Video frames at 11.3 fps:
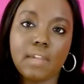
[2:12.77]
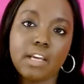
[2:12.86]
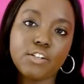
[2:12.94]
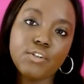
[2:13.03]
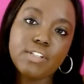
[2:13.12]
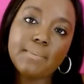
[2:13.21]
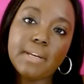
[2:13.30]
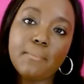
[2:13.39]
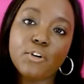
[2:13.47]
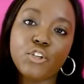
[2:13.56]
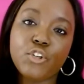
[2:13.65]
So tip
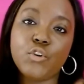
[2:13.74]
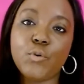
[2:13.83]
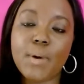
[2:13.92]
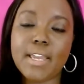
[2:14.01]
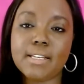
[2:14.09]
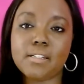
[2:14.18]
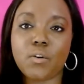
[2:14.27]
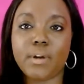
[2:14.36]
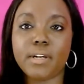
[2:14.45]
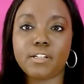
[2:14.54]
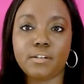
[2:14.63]
number 2 is
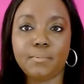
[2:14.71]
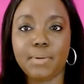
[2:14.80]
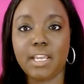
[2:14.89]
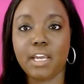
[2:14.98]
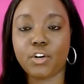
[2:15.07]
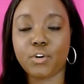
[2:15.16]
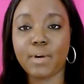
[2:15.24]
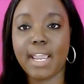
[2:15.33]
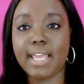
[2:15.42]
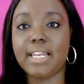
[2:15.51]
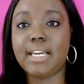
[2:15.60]
going to be
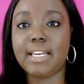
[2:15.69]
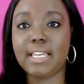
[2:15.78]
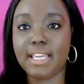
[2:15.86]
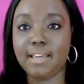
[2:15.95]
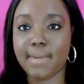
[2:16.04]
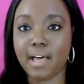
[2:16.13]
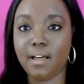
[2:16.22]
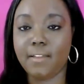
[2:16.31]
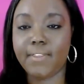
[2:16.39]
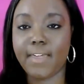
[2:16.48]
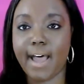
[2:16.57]
creating an
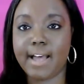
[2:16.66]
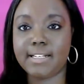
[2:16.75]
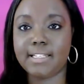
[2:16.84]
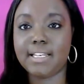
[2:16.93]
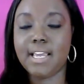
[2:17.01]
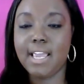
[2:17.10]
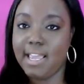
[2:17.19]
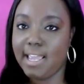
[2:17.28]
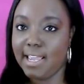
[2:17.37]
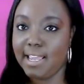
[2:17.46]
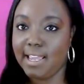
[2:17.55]
email that
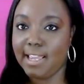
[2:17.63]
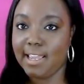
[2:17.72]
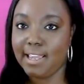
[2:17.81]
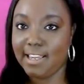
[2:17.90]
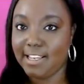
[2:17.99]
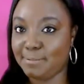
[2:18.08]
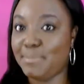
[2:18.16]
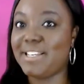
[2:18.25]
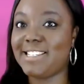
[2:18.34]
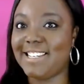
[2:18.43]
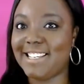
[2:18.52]
is
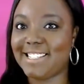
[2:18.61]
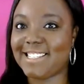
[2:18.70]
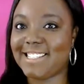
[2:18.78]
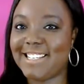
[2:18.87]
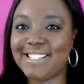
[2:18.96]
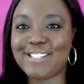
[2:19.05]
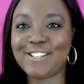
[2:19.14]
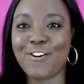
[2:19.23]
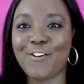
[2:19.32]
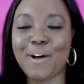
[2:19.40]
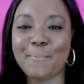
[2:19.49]
business.
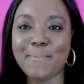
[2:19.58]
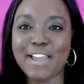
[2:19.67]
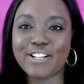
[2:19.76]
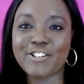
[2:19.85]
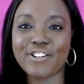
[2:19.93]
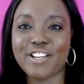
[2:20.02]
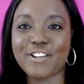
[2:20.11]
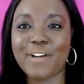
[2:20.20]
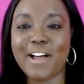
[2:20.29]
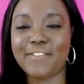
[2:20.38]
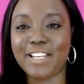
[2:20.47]
So make sure that
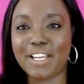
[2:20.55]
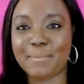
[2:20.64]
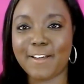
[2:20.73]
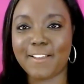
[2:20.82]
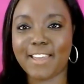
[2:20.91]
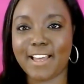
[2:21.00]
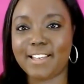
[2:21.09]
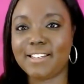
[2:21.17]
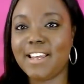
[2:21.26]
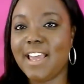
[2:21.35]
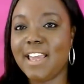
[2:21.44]
you have an email
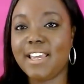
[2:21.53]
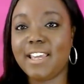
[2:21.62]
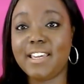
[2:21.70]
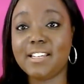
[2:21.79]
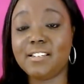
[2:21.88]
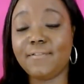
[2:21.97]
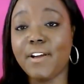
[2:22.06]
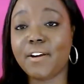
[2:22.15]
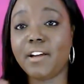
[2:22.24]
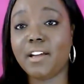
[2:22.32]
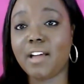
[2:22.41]
that is
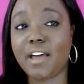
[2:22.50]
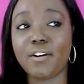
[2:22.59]
very,